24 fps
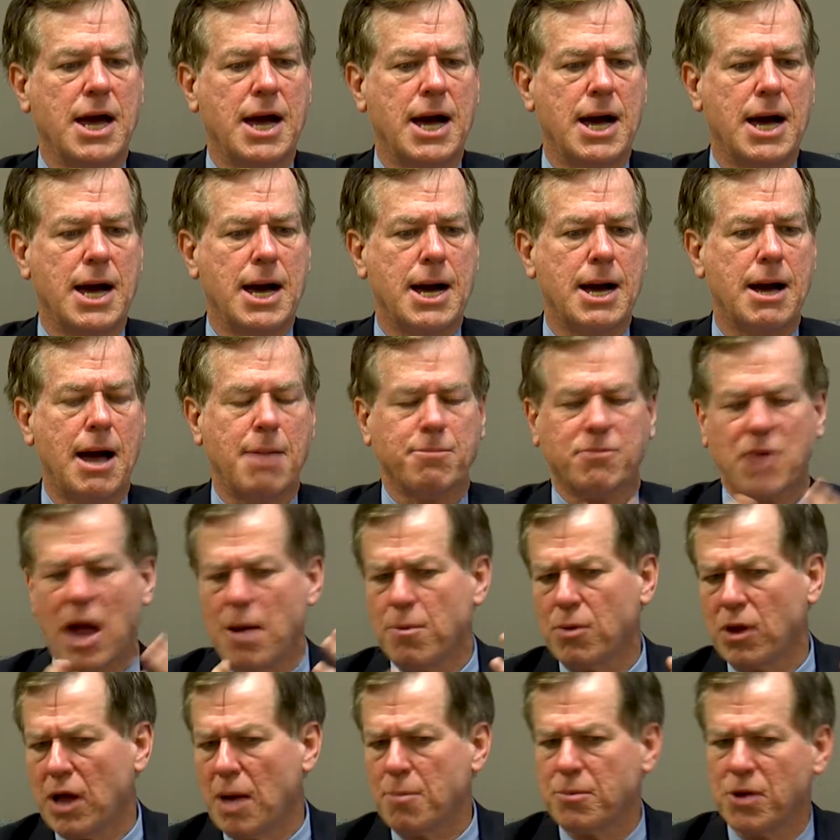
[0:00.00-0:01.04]
Uh, I'm,
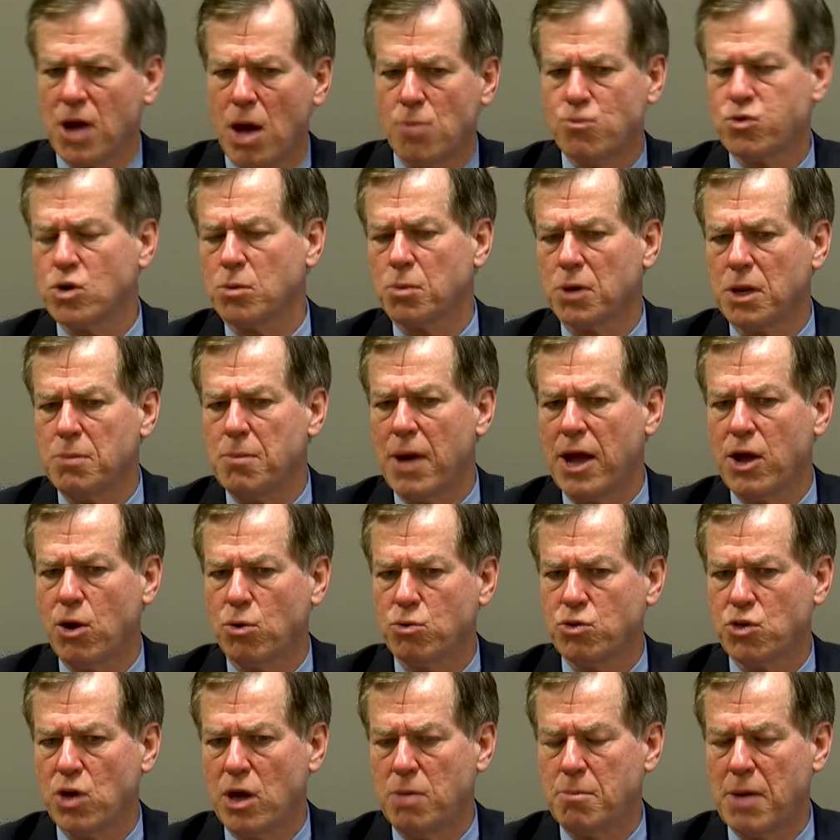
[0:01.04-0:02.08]
I'm, I'm, comfortable in my
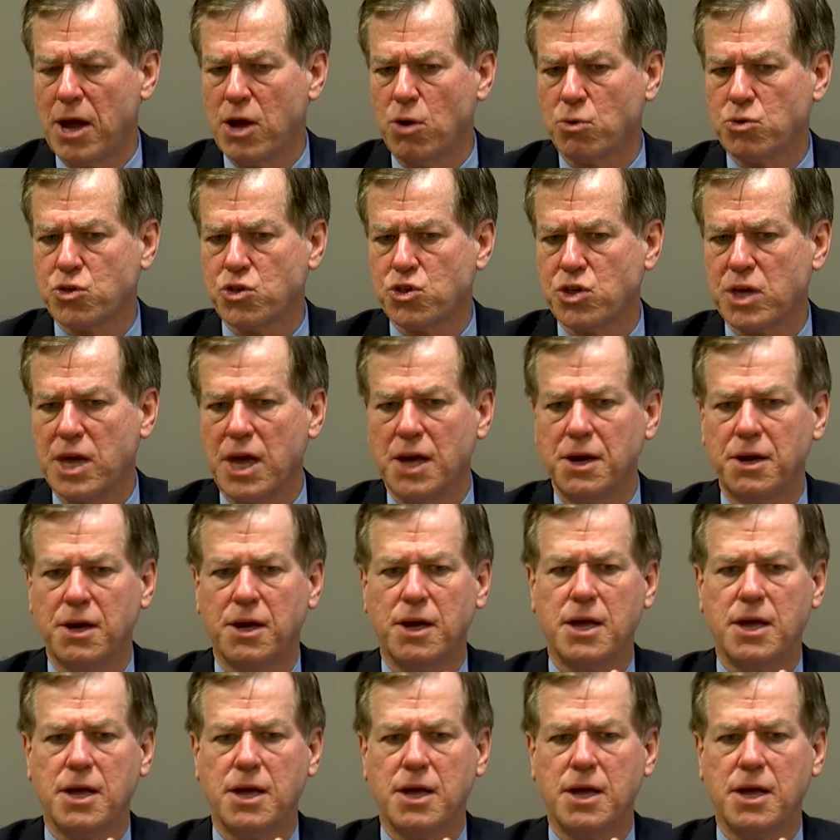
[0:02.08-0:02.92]
own, in my own skin.